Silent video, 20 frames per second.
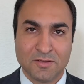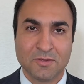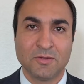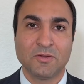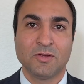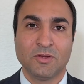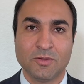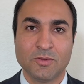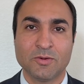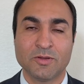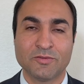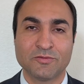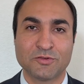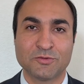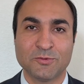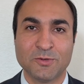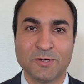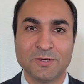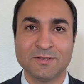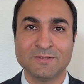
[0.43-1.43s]
Hello
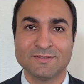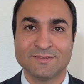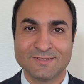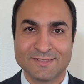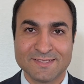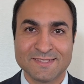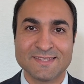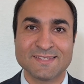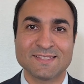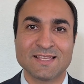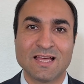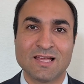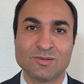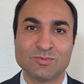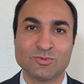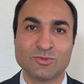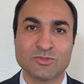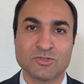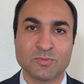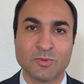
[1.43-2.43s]
everyone, this is
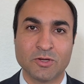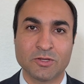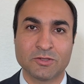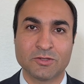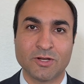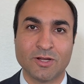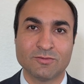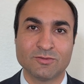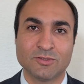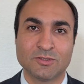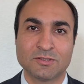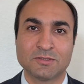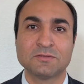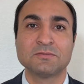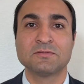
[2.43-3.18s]
Alborz Pakravan